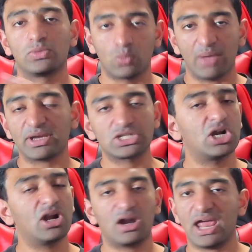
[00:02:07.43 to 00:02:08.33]

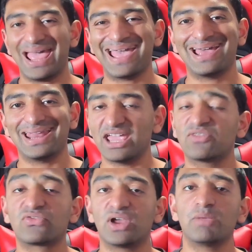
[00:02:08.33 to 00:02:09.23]
WebXR and
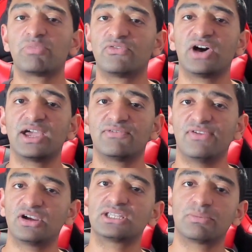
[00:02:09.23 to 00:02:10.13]
A-Frame provide
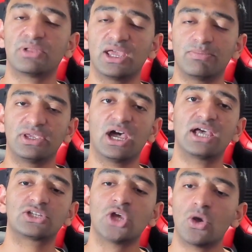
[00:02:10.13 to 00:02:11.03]
very simple
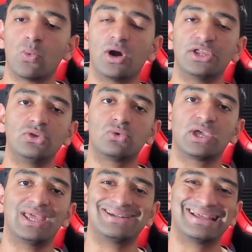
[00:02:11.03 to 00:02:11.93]
APIs where you
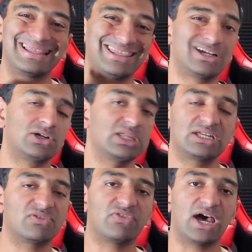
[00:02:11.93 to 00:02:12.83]
can literally
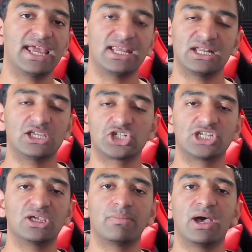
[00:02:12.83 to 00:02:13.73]
define in
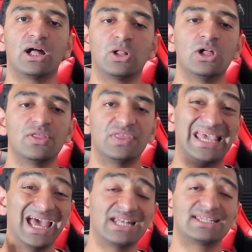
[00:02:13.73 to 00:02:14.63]
HTML the
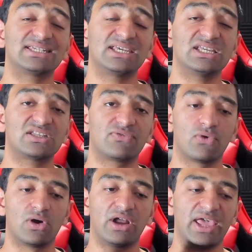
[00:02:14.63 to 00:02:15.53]
entities
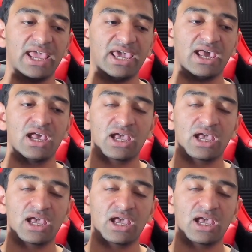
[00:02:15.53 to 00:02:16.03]
for a